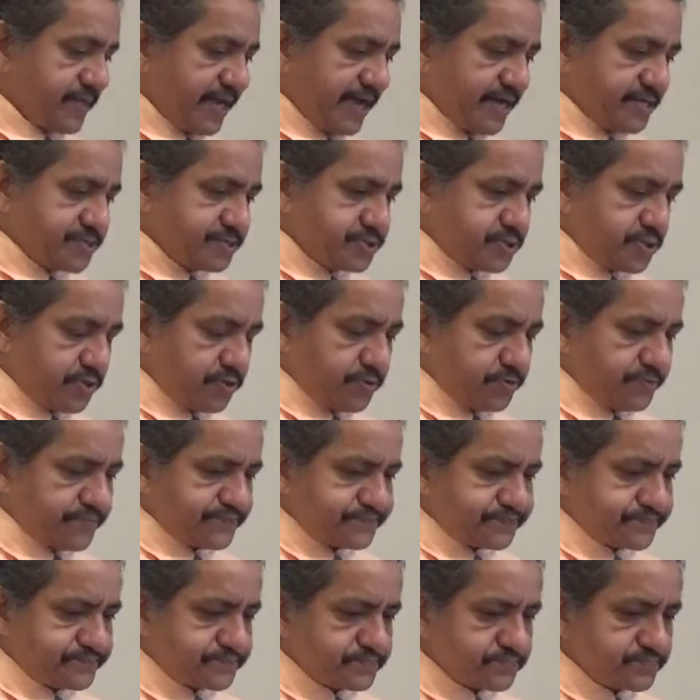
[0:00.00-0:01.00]
And
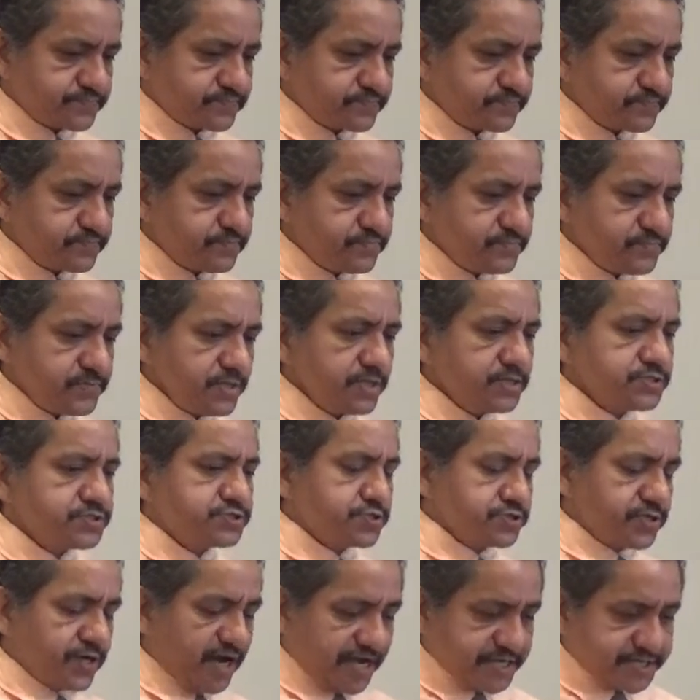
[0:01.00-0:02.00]
so,
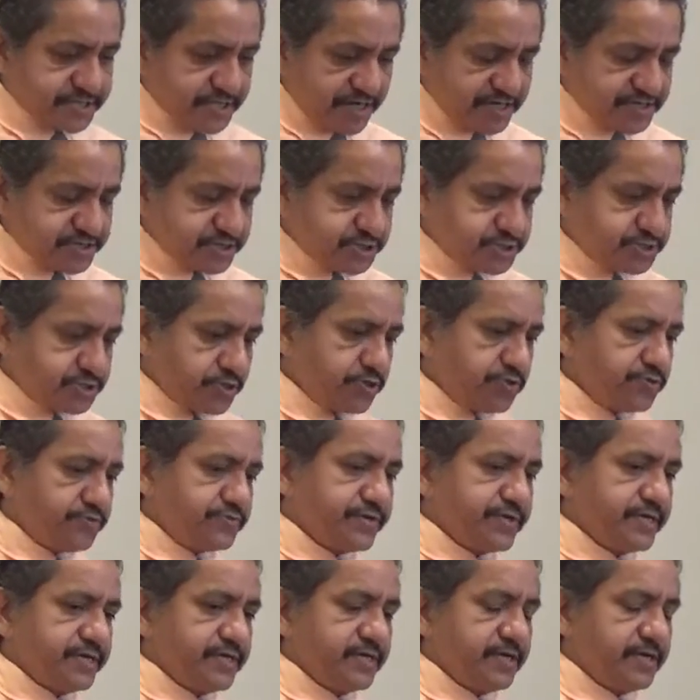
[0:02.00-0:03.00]
so God started to show
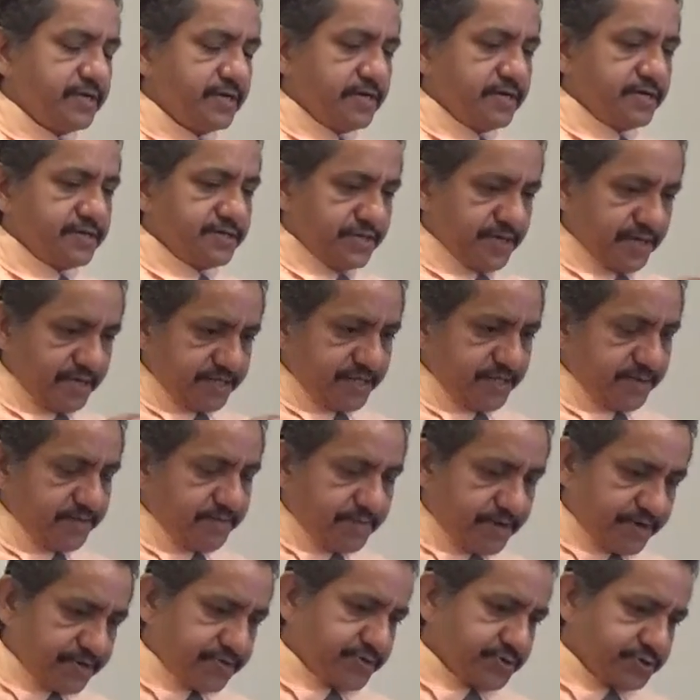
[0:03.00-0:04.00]
me the, the
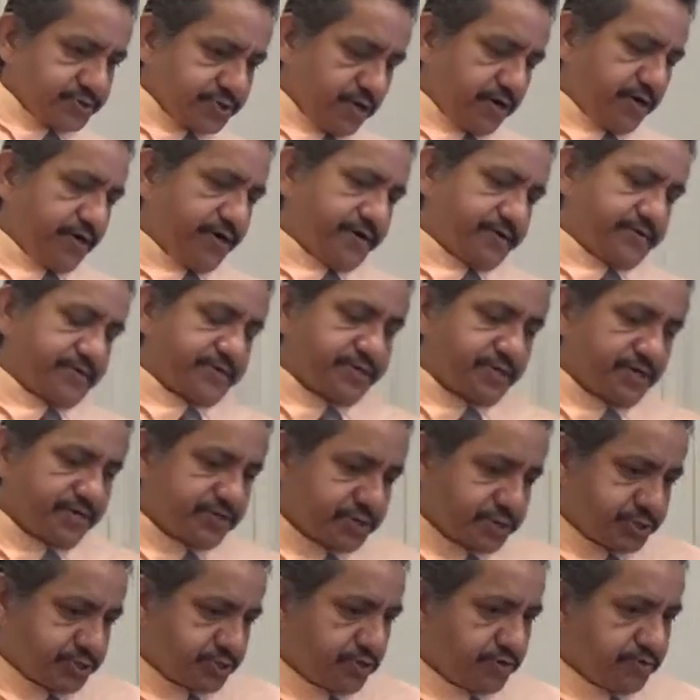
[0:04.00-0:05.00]
mother's heart. It
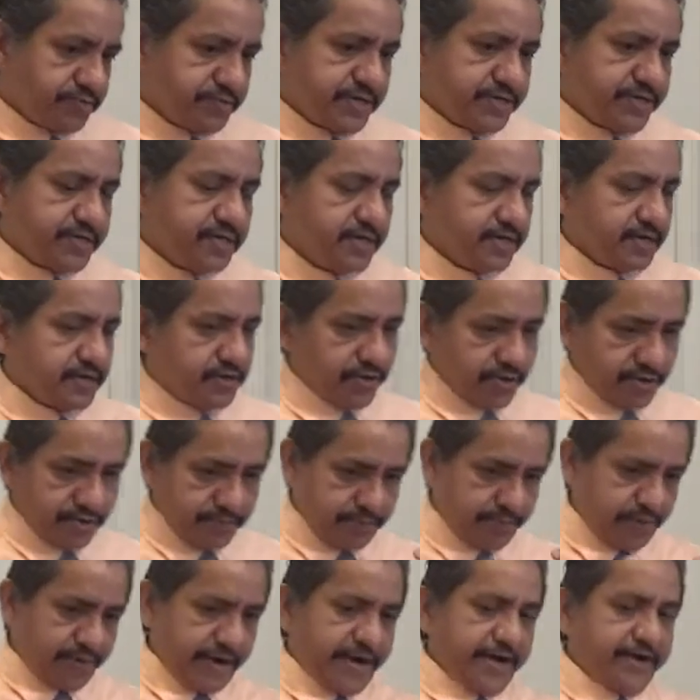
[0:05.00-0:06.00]
started to show me
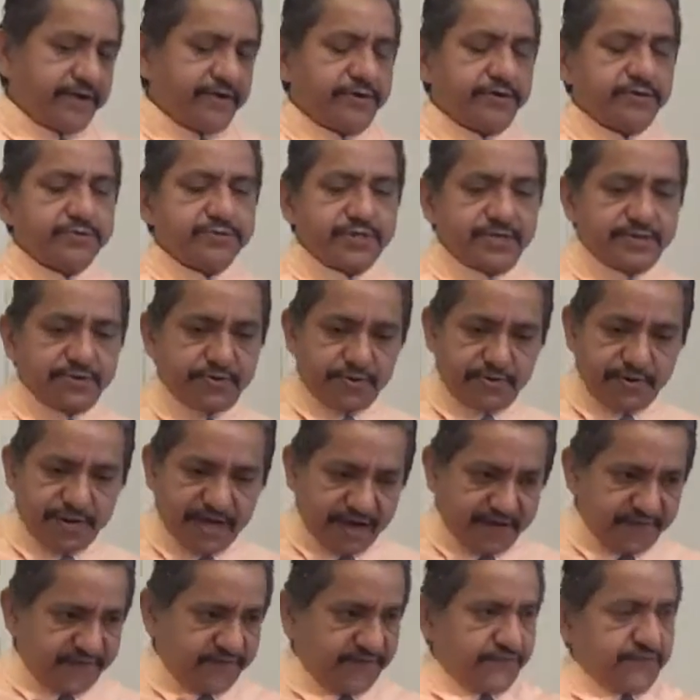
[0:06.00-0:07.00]
her prayers and her
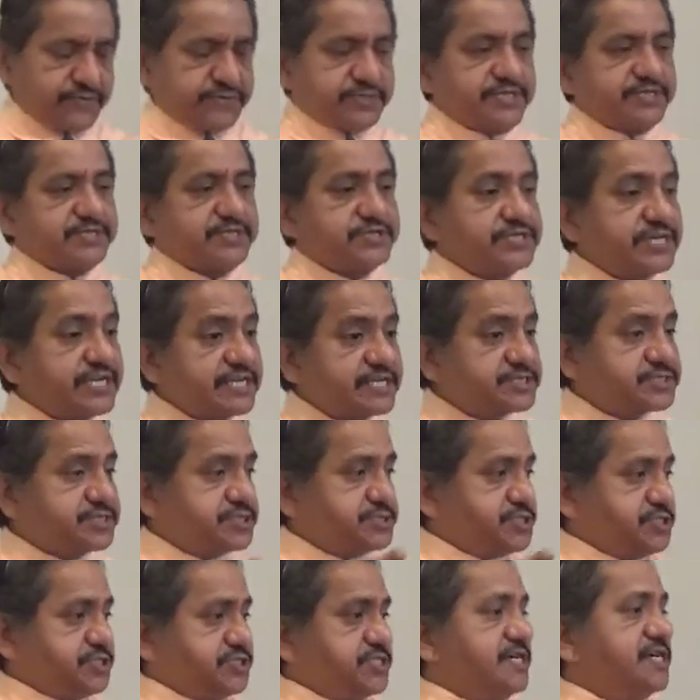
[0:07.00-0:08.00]
efforts and the things
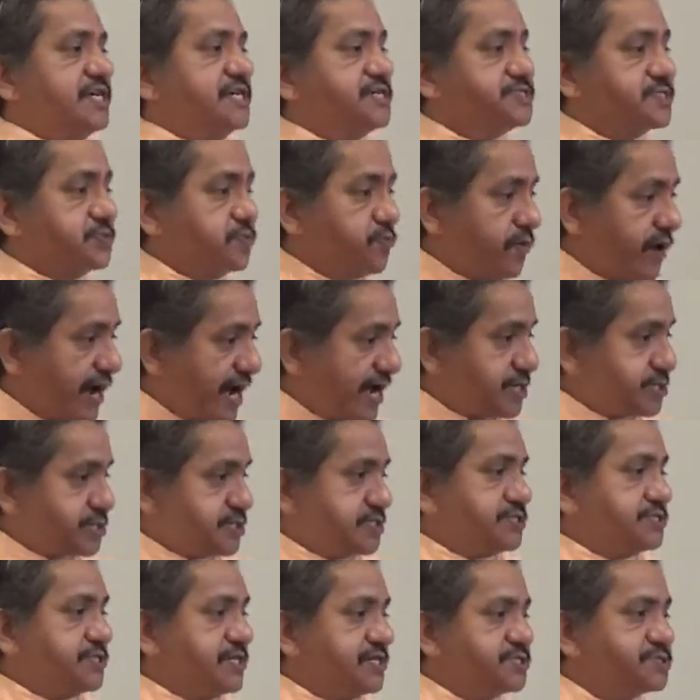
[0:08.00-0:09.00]
that she does and why
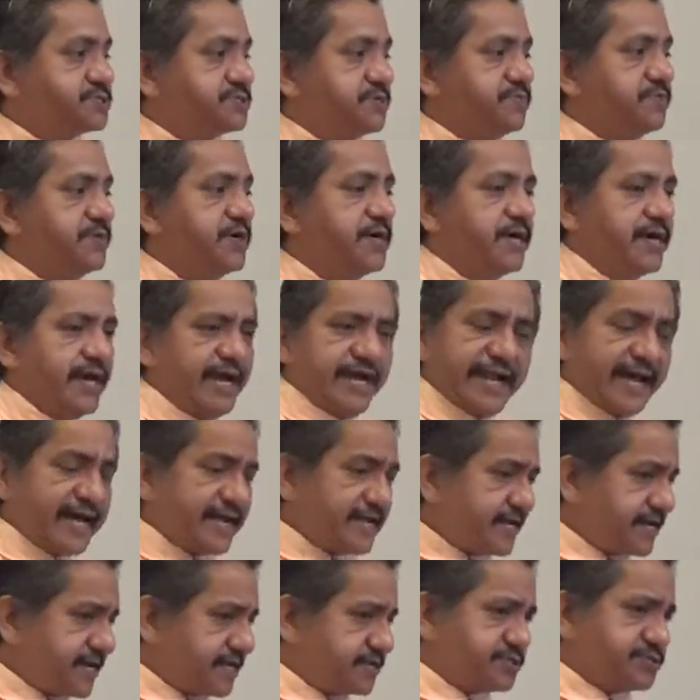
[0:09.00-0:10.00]
she does them. And I
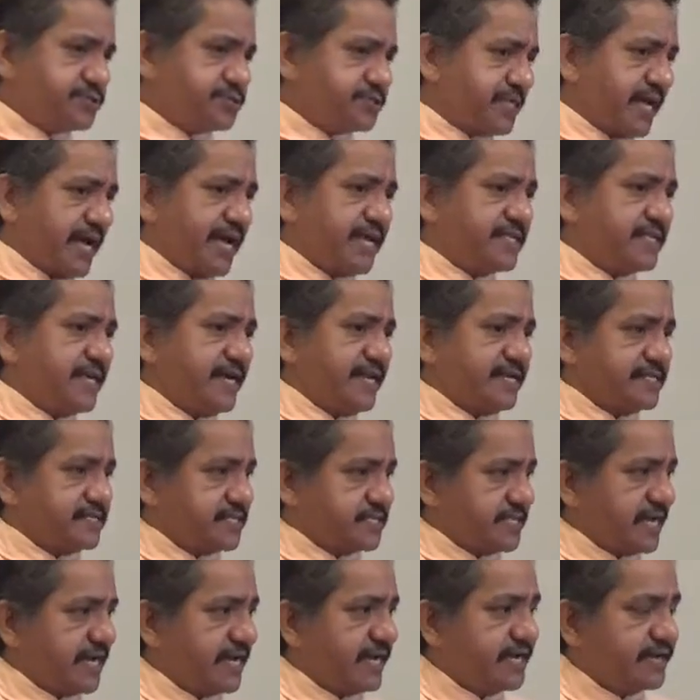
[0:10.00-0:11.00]
didn't understand that
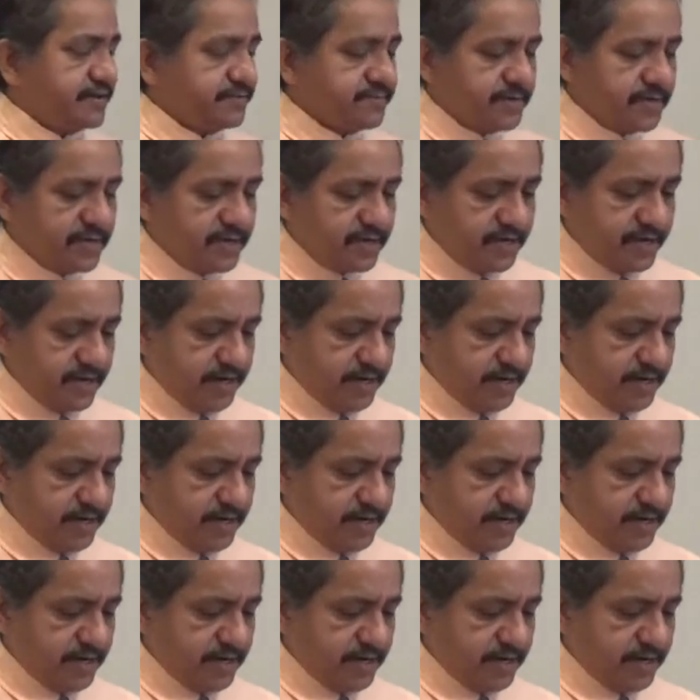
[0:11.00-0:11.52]
at the time.